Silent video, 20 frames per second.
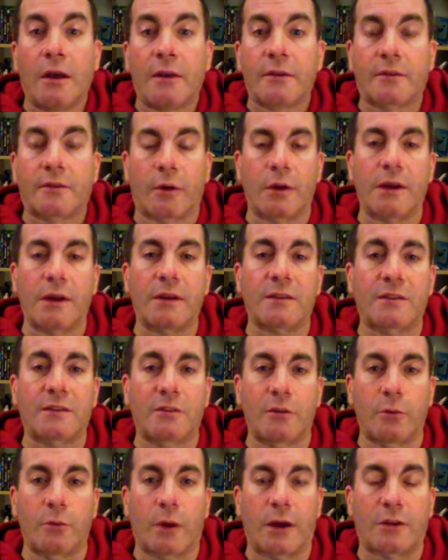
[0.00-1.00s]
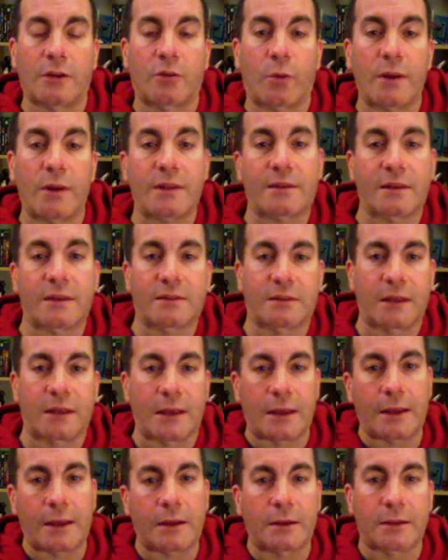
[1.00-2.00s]
So here's to uh,
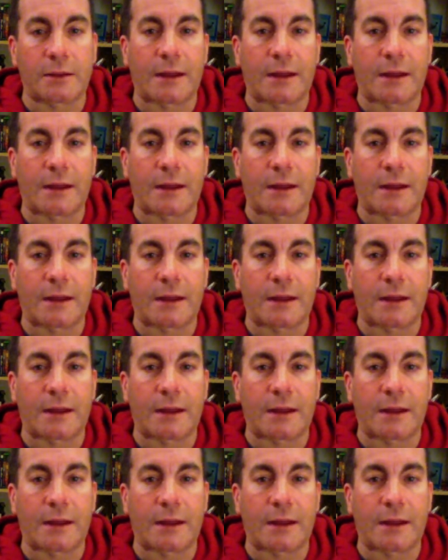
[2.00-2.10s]
2016.